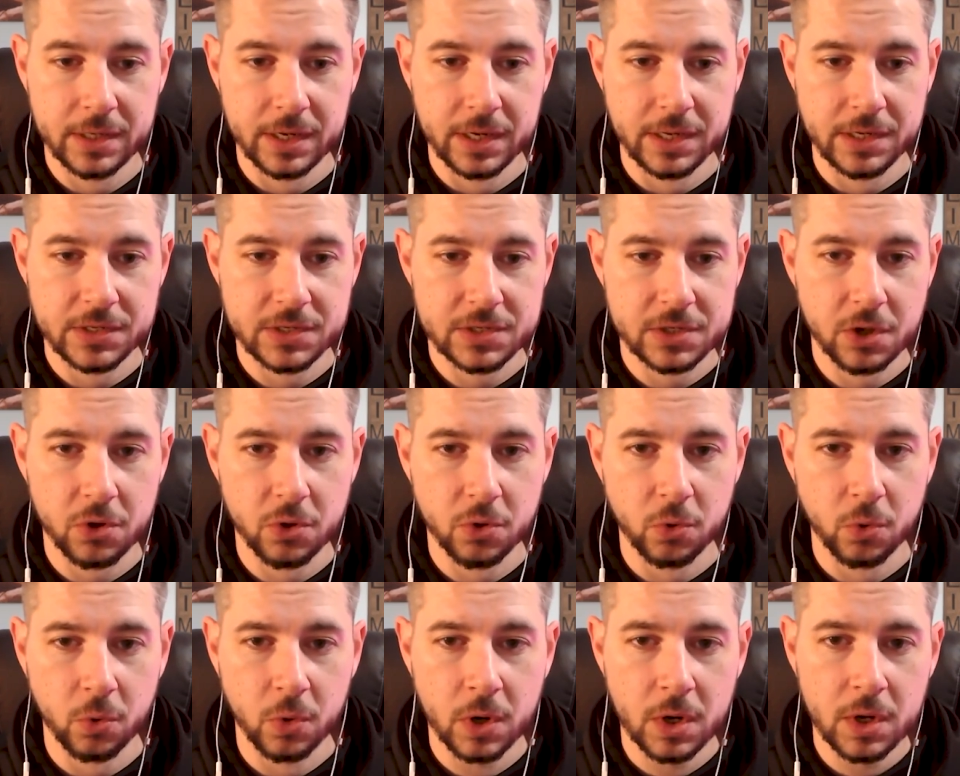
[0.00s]
And
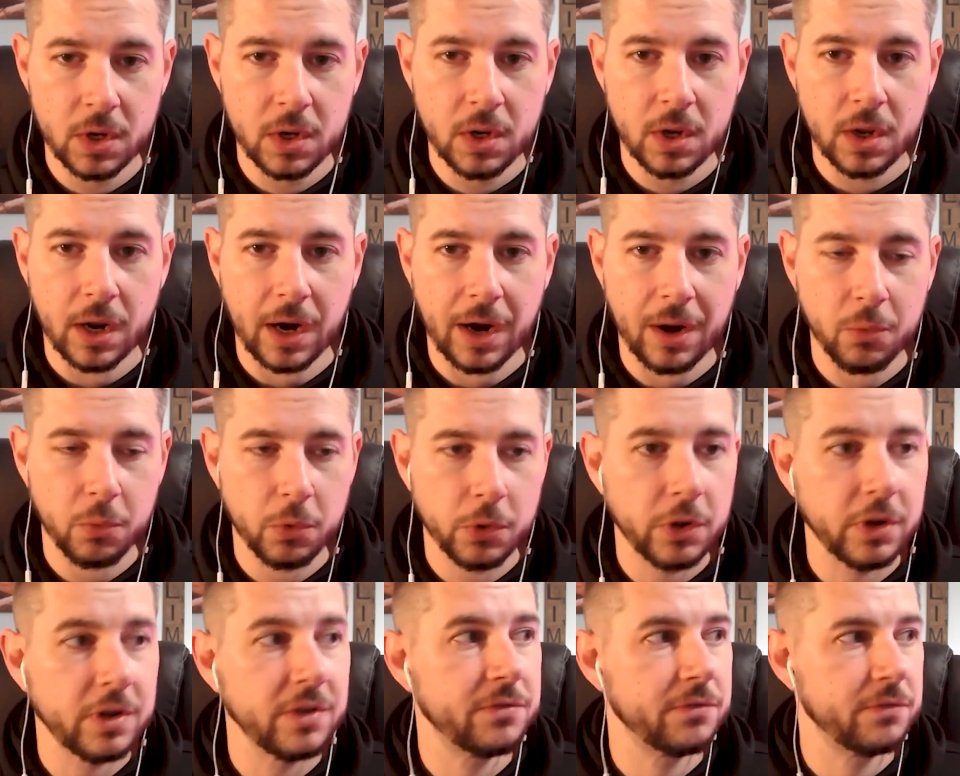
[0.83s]
so I
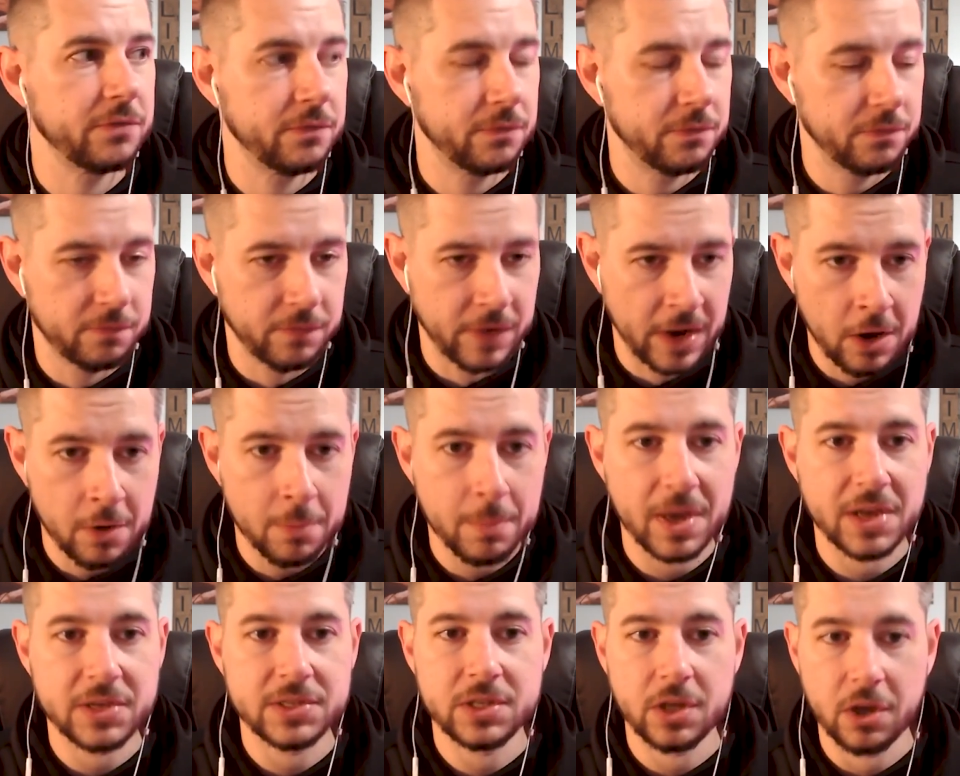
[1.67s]
really
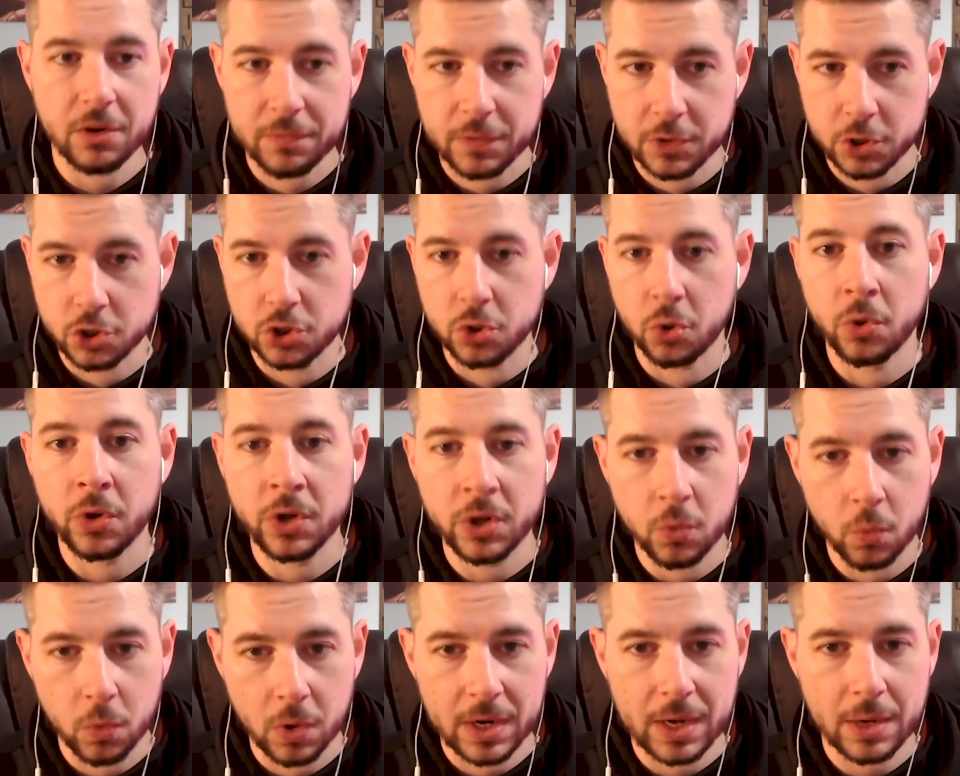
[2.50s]
found myself
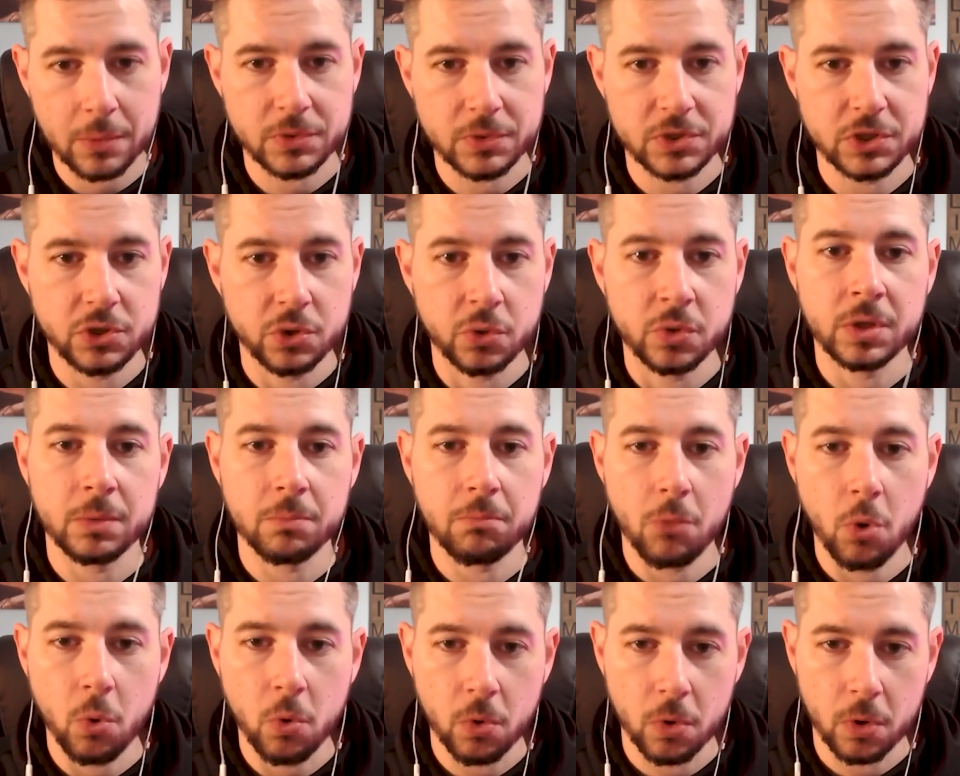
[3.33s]
enjoying what I was
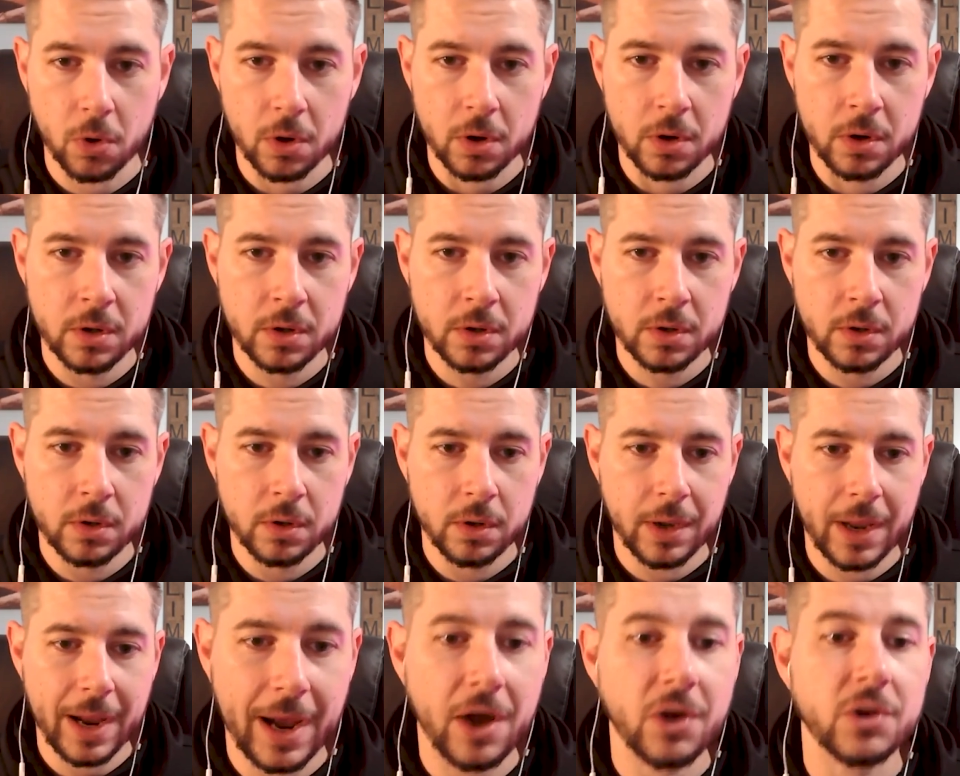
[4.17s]
doing more
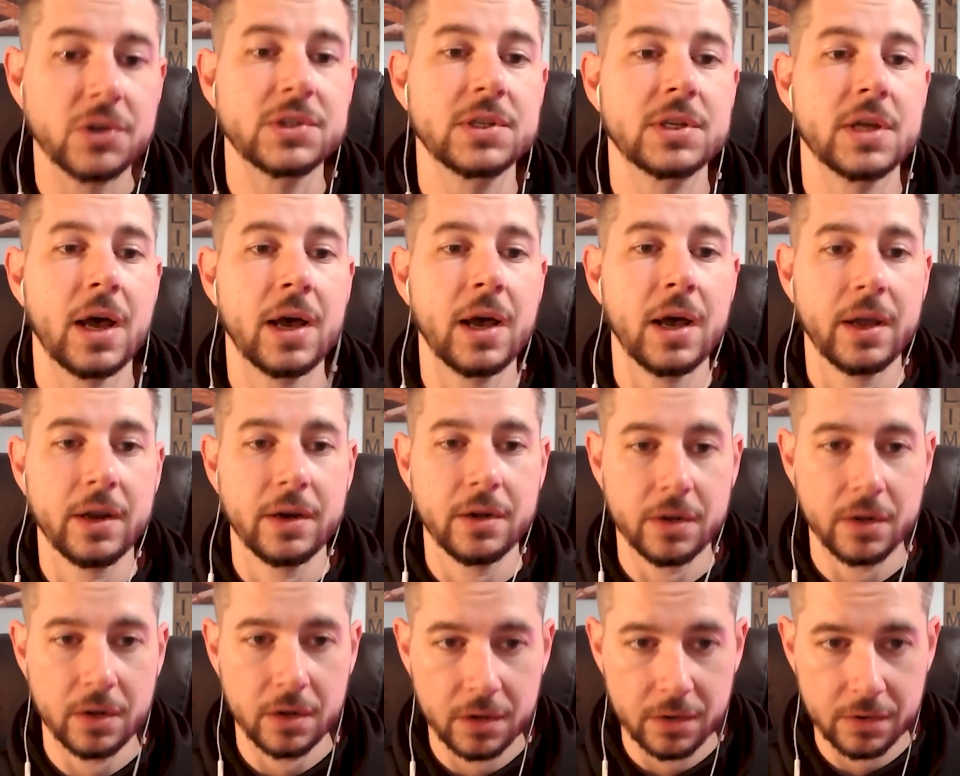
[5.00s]

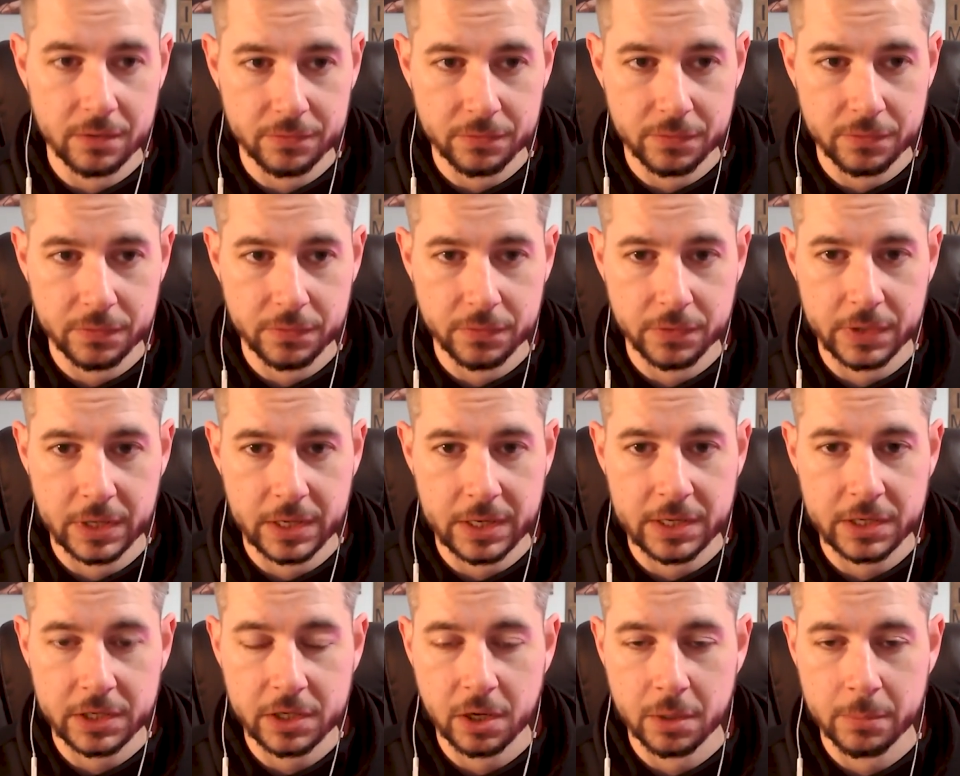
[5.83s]
outside of
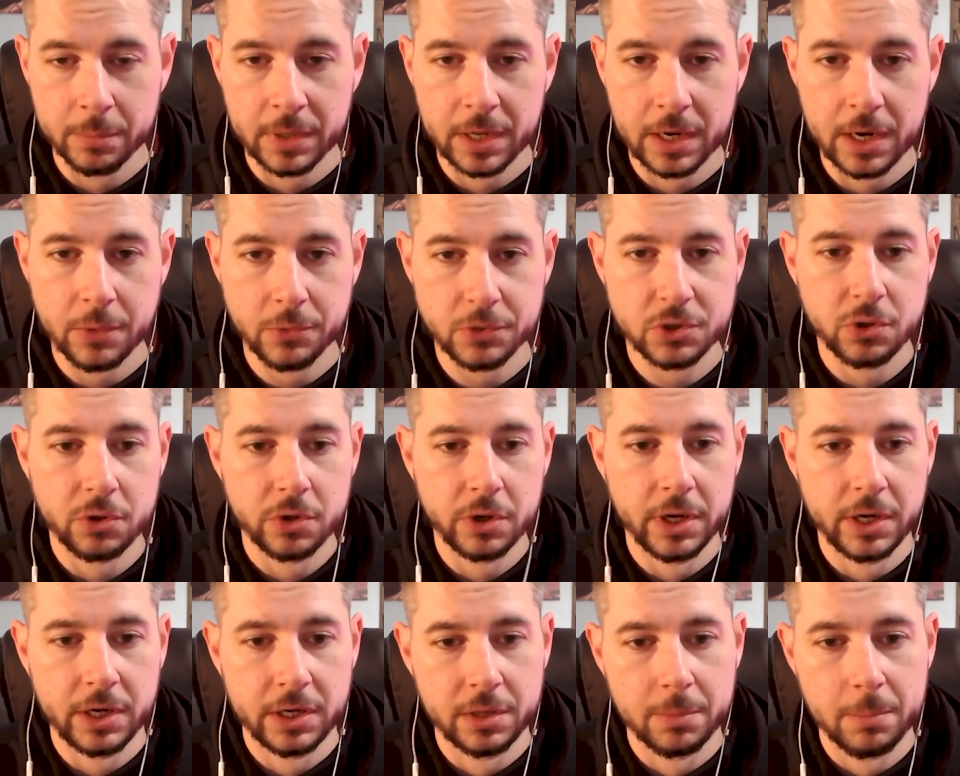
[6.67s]
the income that I was
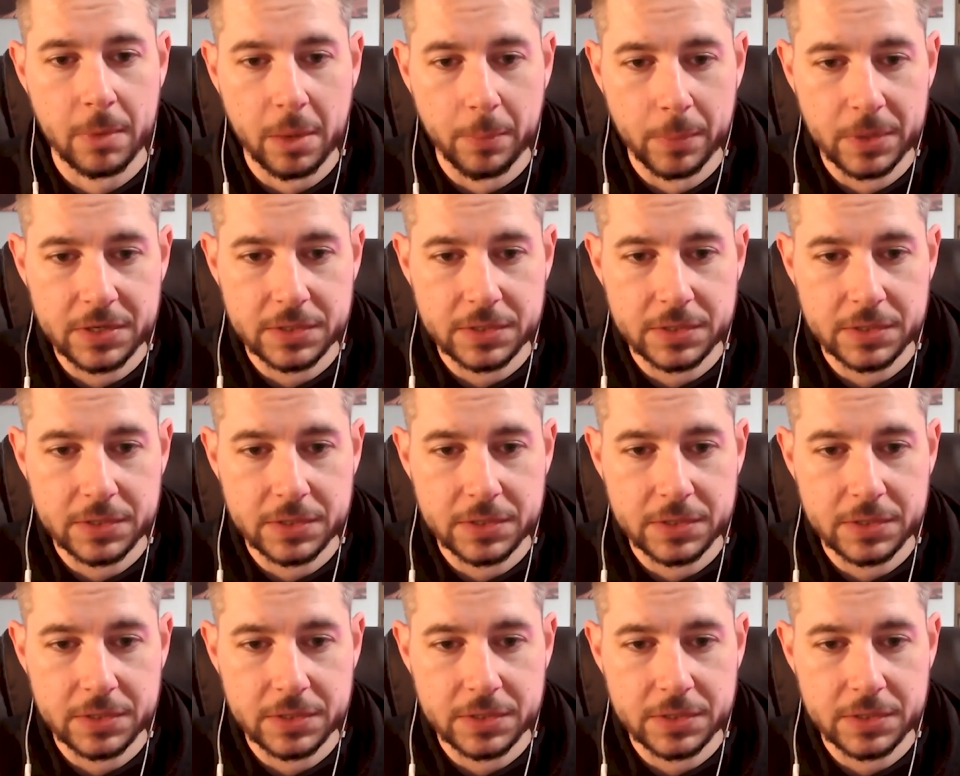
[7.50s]
creating in my